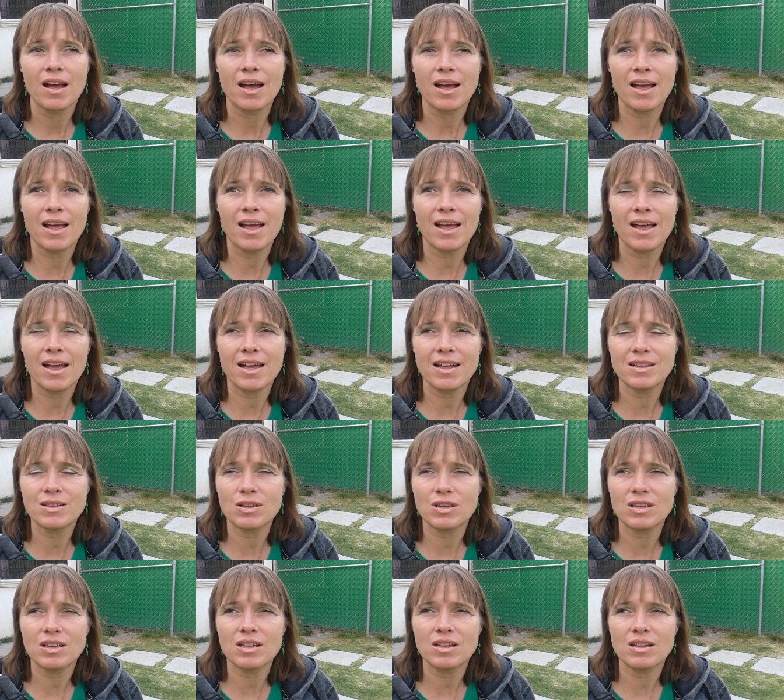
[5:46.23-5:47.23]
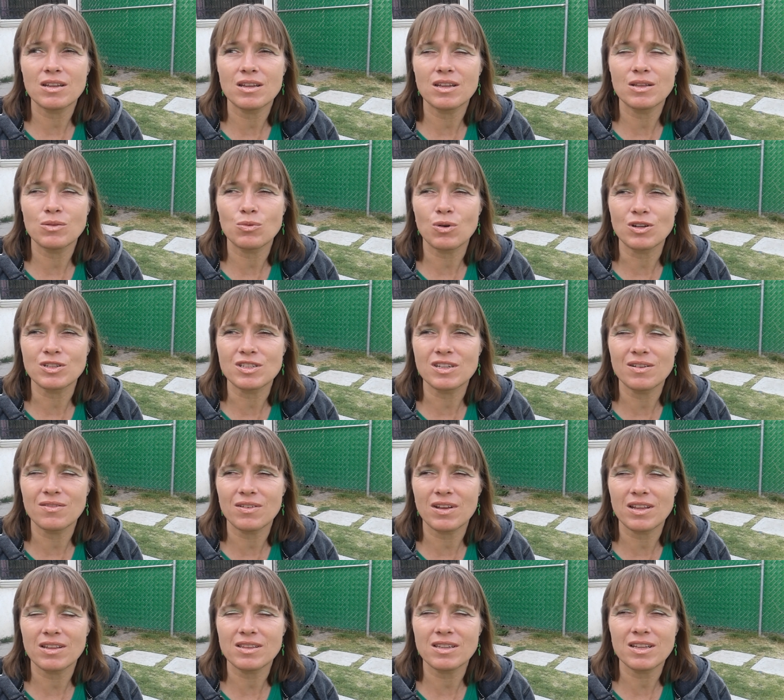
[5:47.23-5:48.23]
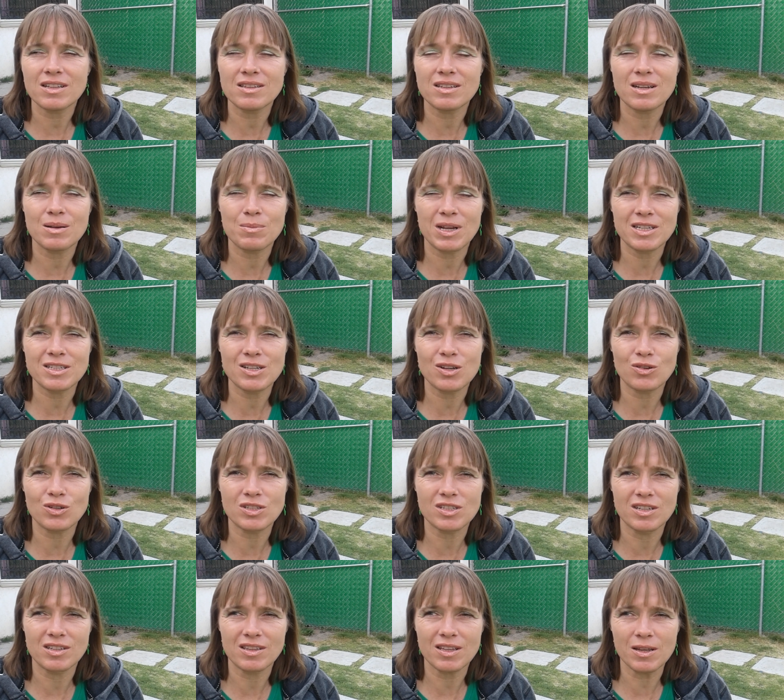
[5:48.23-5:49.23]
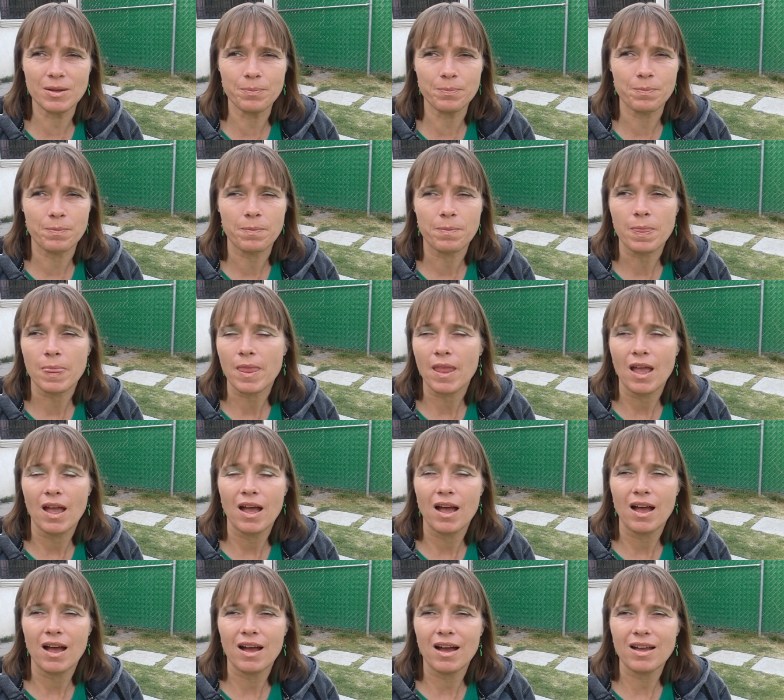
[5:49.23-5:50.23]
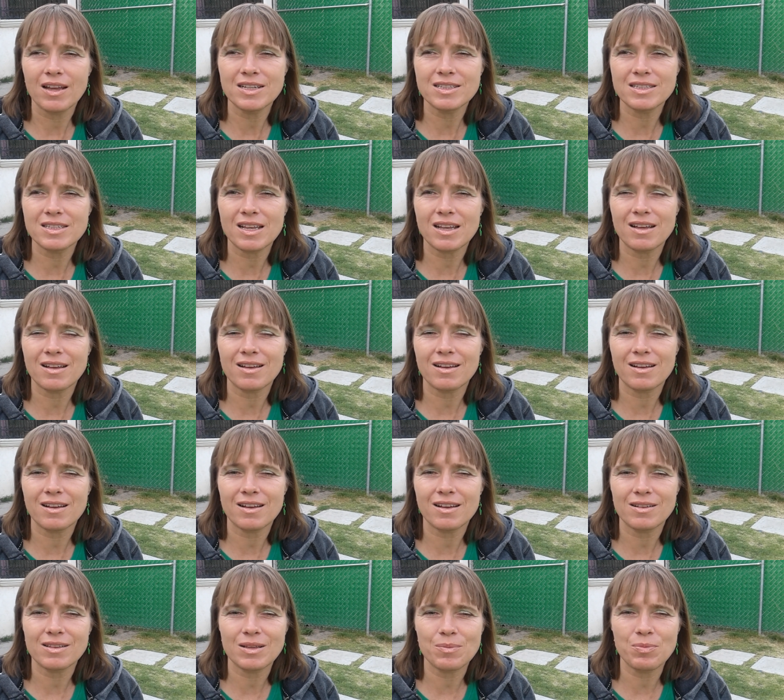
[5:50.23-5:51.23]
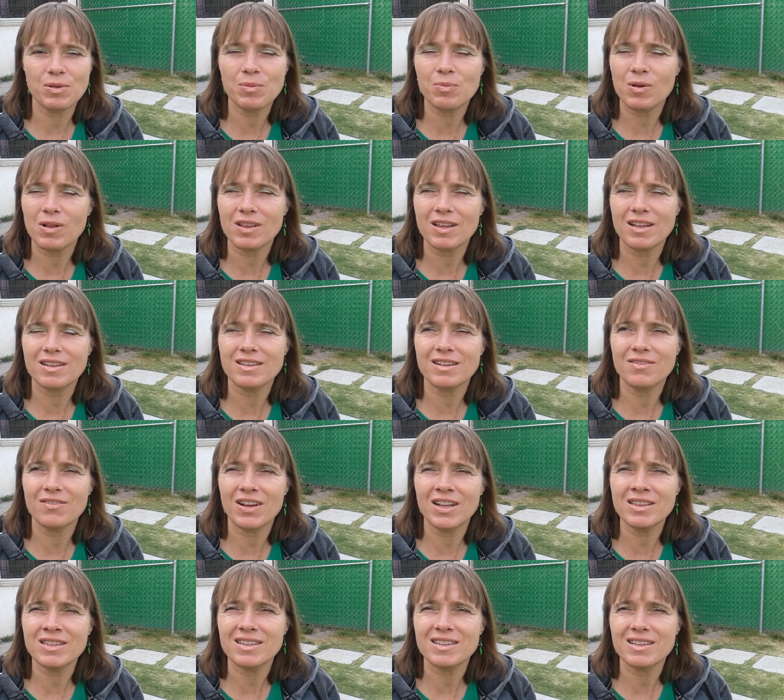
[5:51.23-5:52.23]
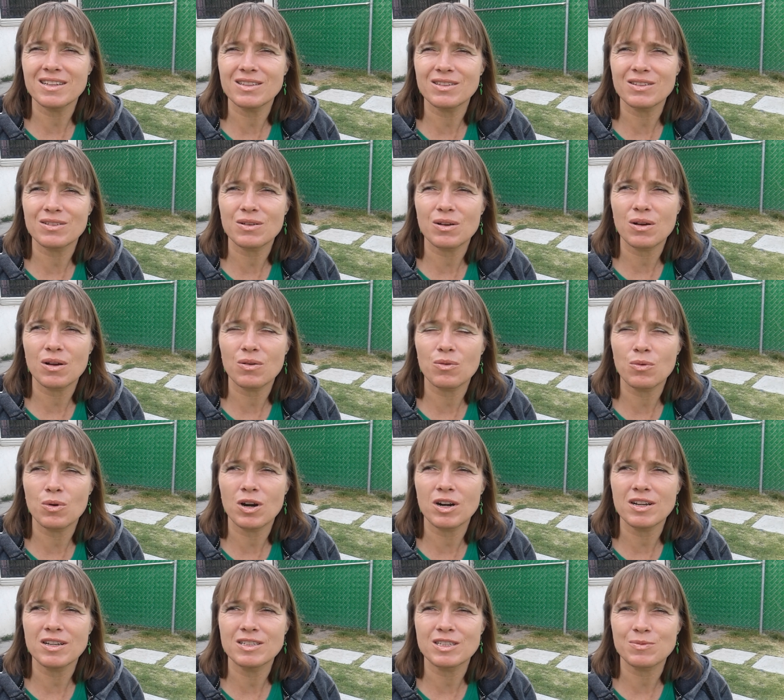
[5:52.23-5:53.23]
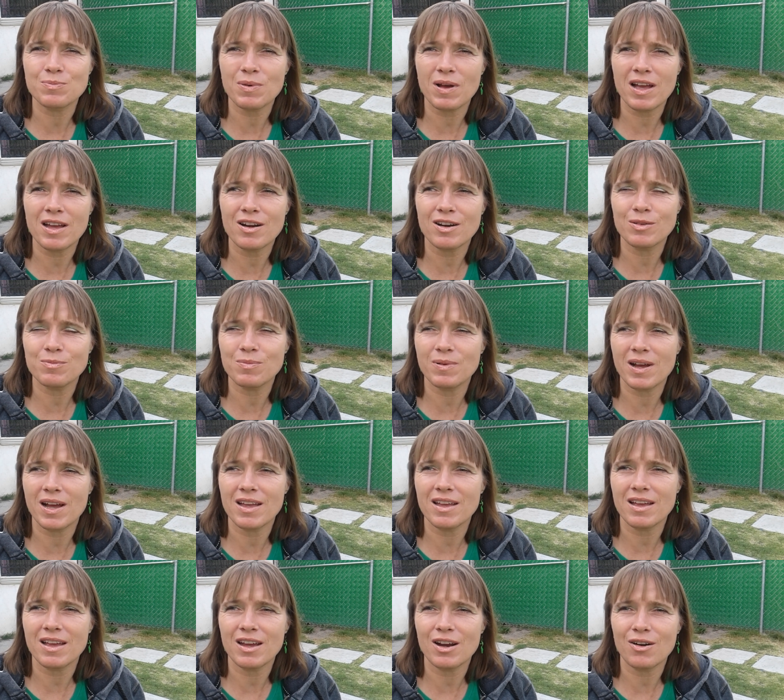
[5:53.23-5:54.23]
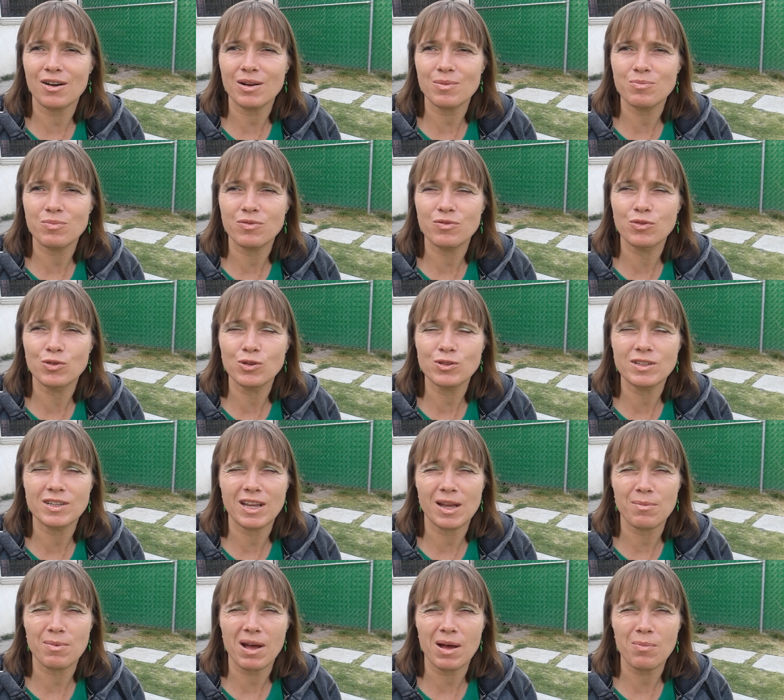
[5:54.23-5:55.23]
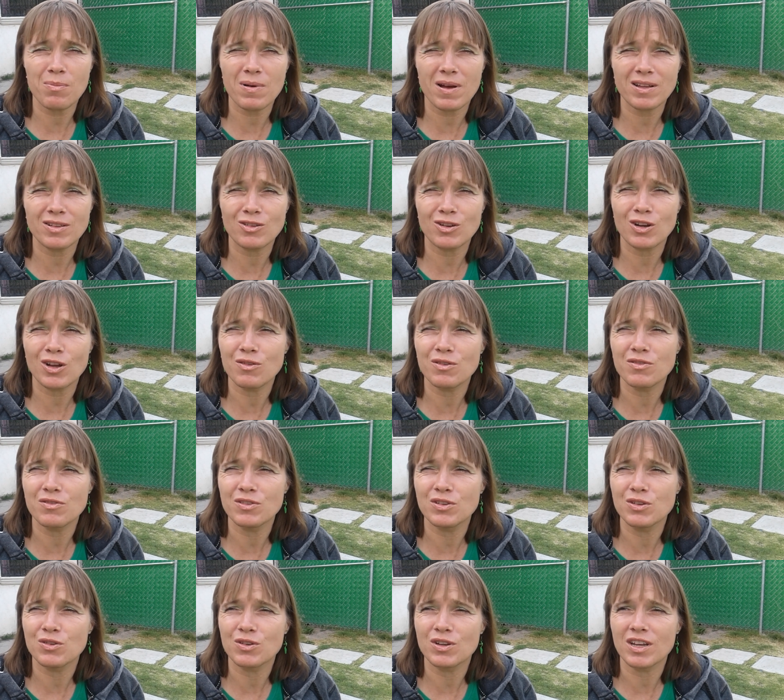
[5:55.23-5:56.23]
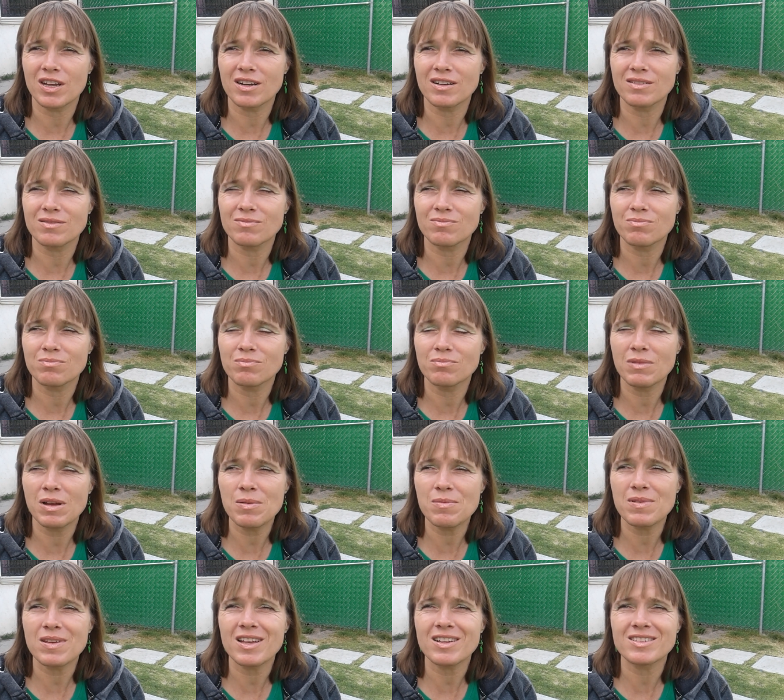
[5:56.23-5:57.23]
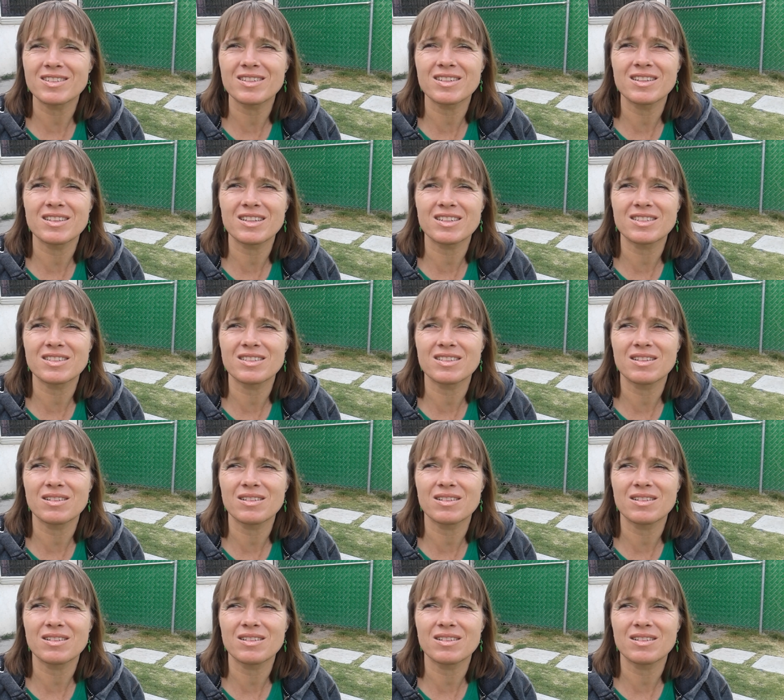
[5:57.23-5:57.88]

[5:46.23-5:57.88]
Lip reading: And it was invented in Mexico City. It's the people that invented it were inspired by Arab food, kebab. I don't know if you can, maybe yes, in the